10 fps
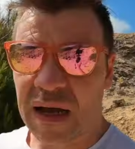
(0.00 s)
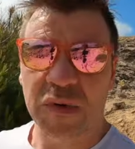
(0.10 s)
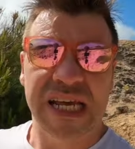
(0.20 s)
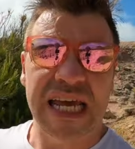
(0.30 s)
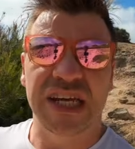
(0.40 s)
That
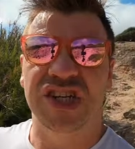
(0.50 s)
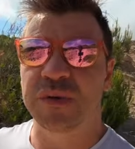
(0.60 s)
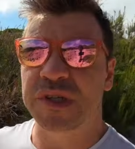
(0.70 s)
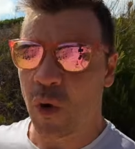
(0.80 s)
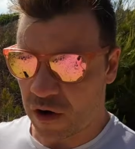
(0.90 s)
was Kiki. She
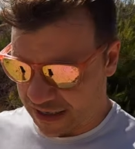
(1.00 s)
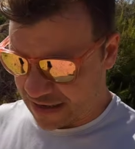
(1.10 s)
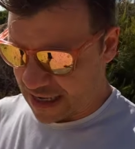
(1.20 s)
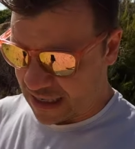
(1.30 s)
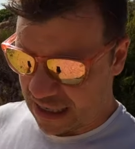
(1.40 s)
was
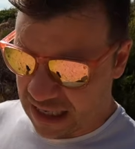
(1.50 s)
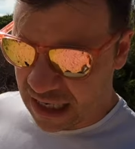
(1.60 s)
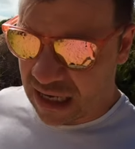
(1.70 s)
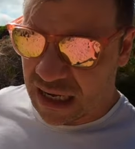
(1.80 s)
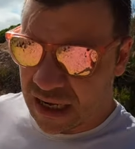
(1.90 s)
worried
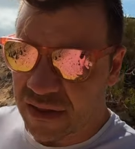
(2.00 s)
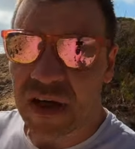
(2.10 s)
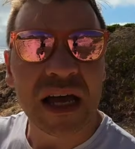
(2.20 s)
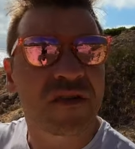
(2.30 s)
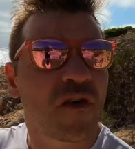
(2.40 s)

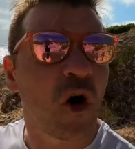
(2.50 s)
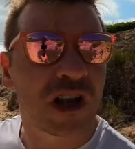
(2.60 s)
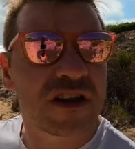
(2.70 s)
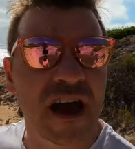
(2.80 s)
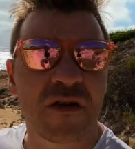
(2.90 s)
that I'd
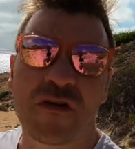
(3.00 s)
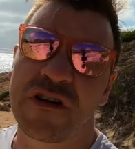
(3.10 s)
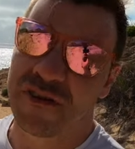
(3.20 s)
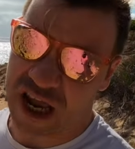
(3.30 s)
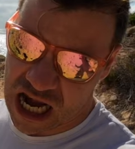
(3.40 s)
fallen down a
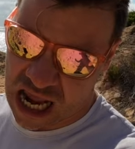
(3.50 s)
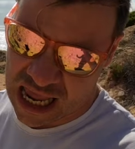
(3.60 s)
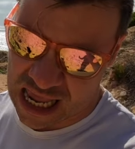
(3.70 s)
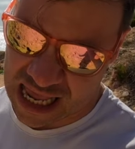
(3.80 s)
ravine